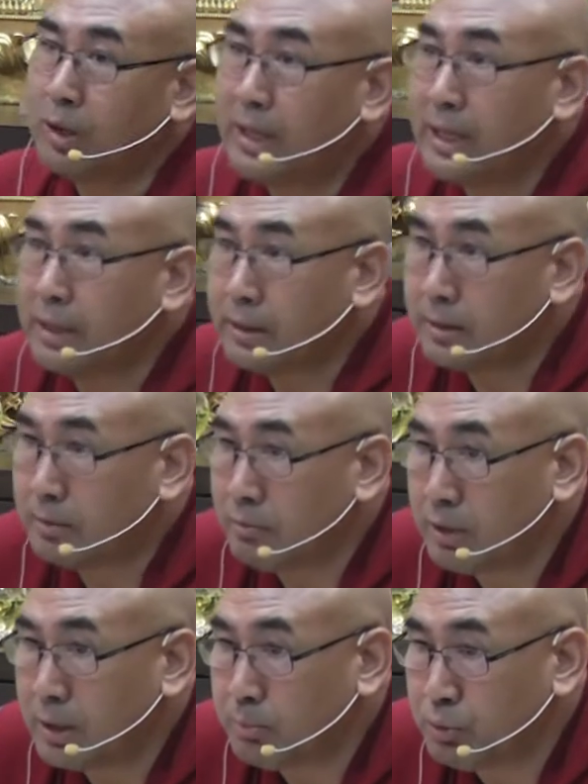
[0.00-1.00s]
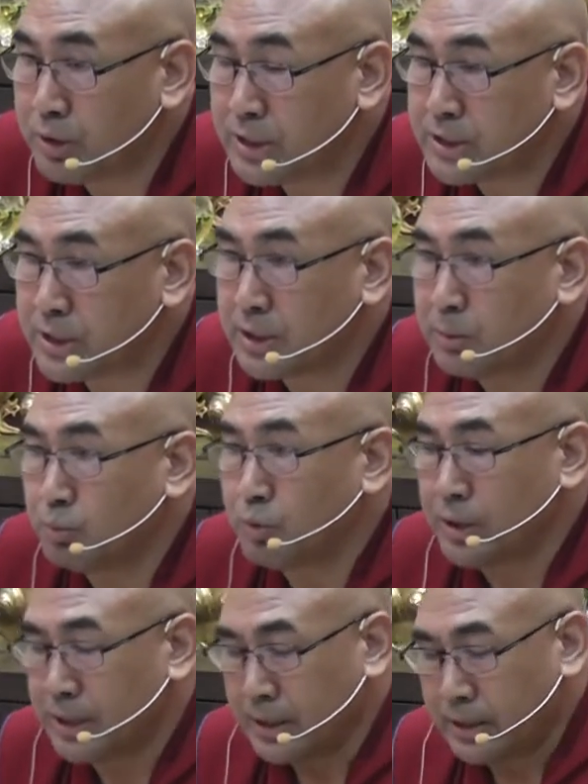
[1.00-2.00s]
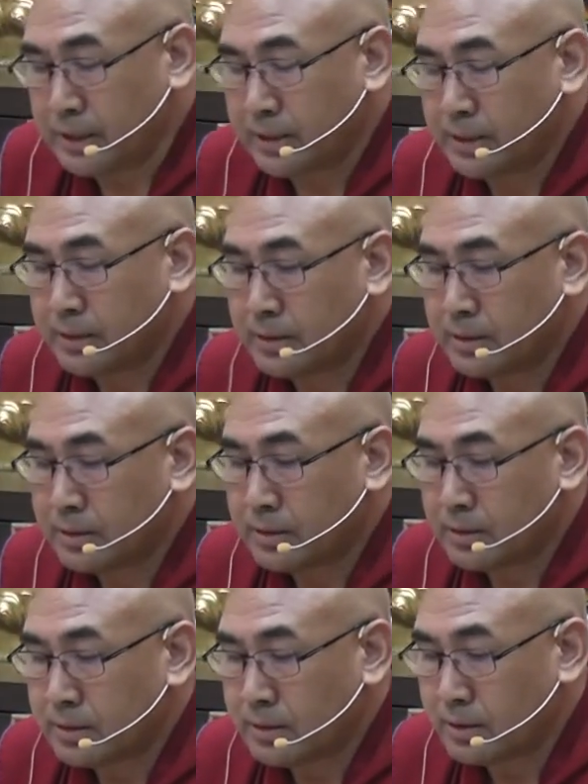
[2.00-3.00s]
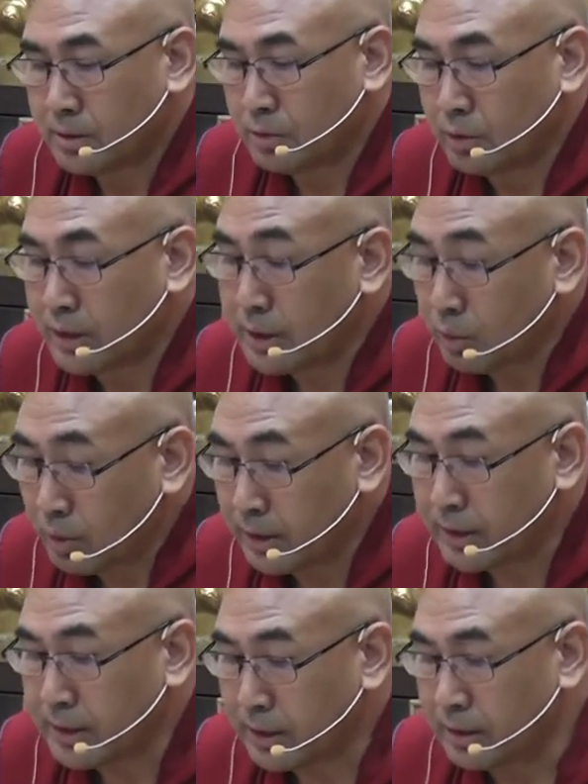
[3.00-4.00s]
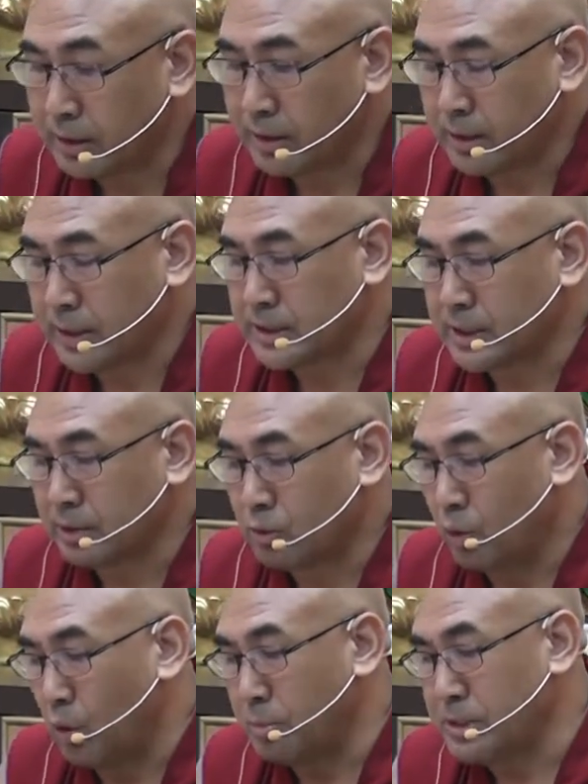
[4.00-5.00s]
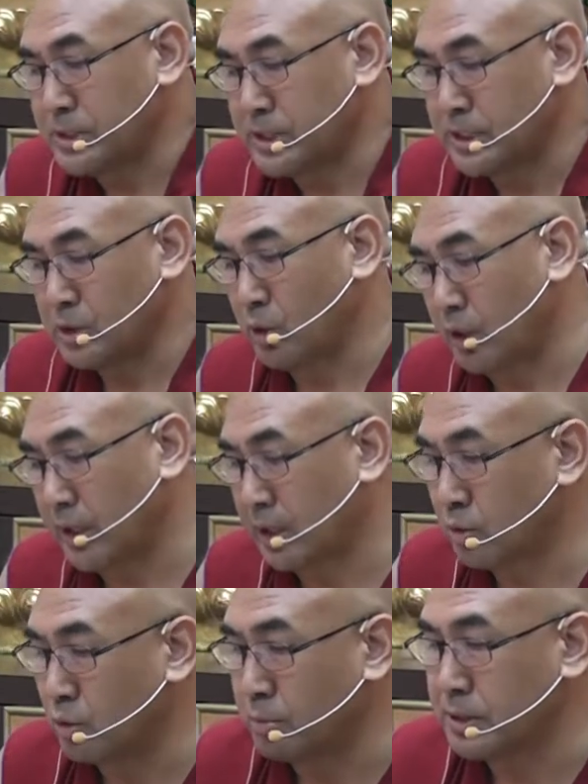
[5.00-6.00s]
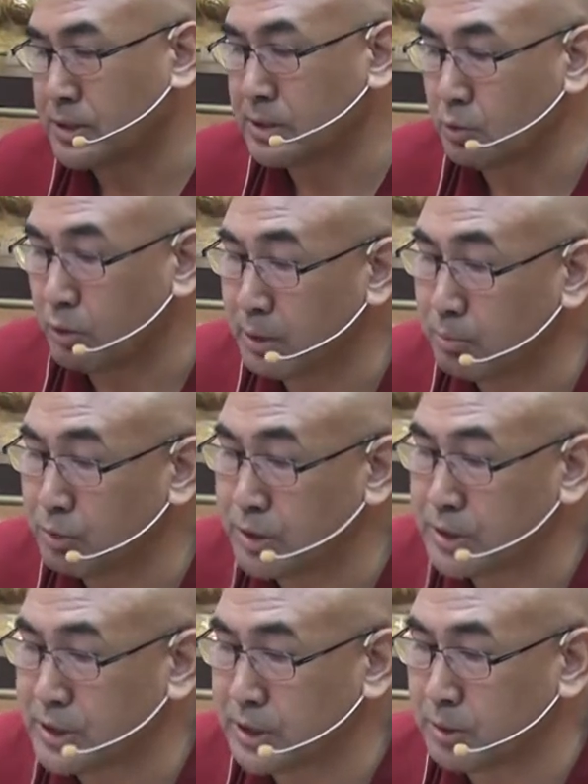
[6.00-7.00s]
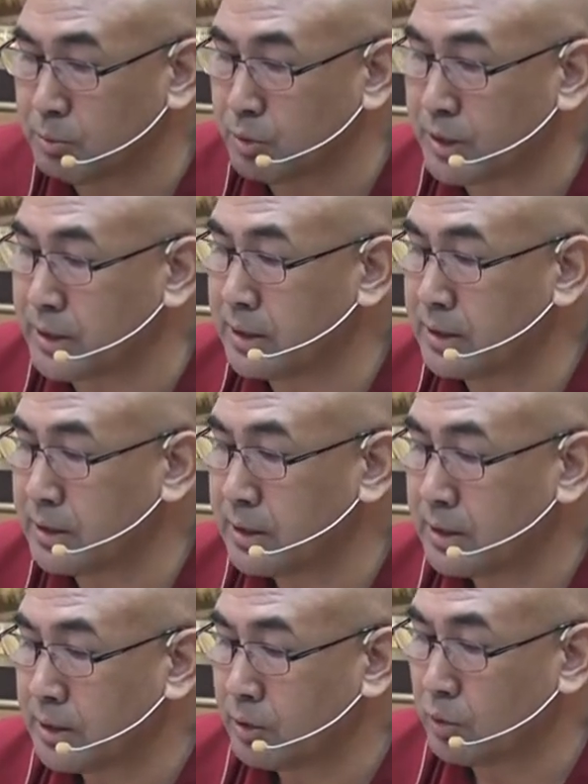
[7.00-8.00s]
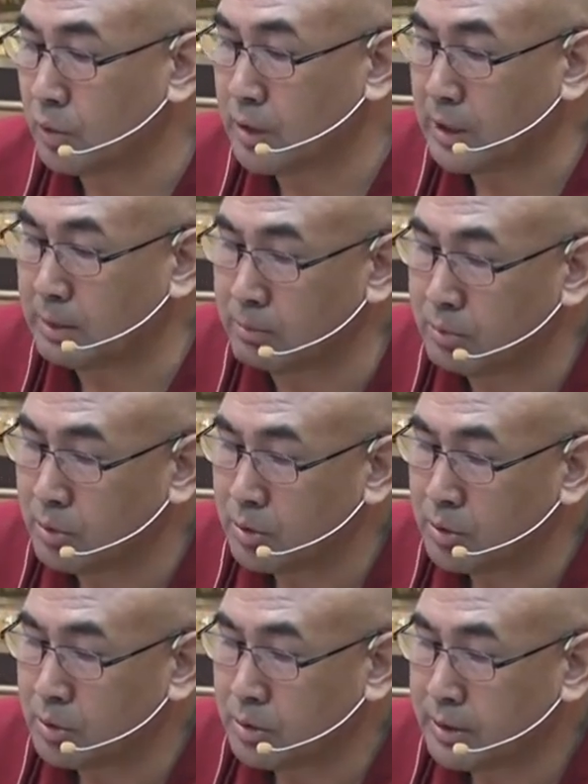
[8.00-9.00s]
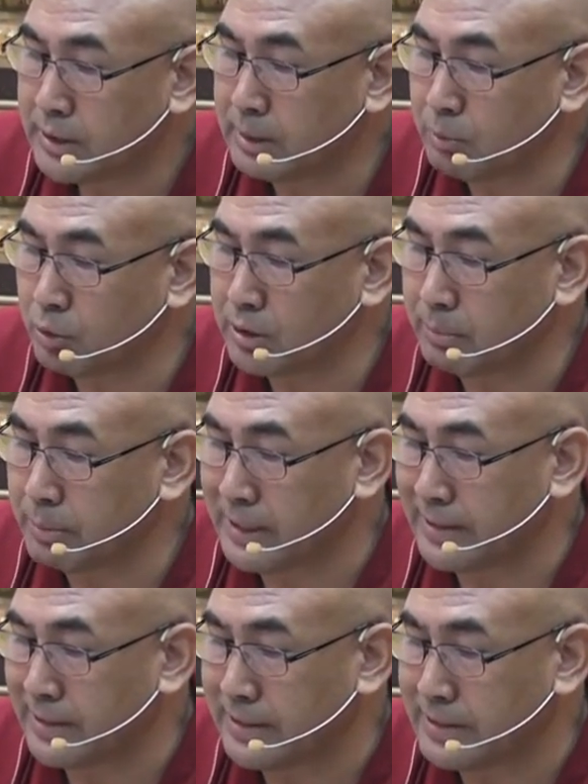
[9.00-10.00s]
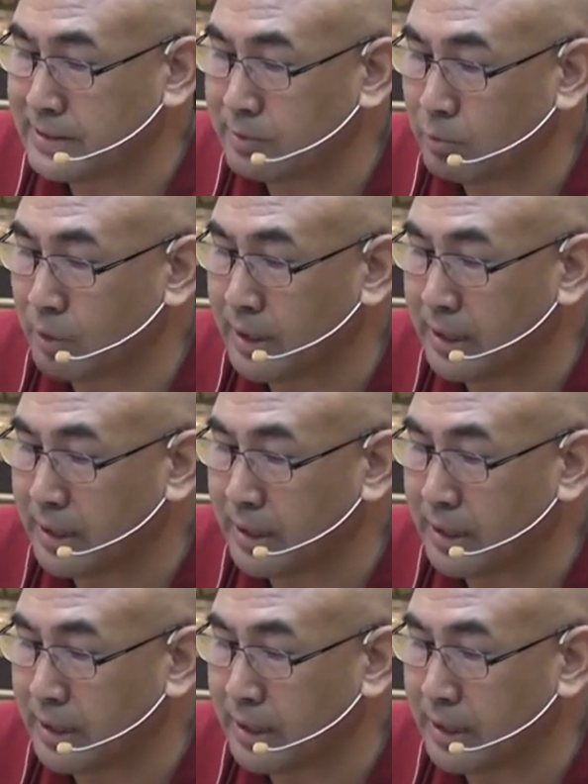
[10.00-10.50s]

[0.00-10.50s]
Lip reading: Why Buddha Shakyamuni, you know, in the let's say common sense or uncommon sense, why Buddha Shakyamuni, you know, came on the planet?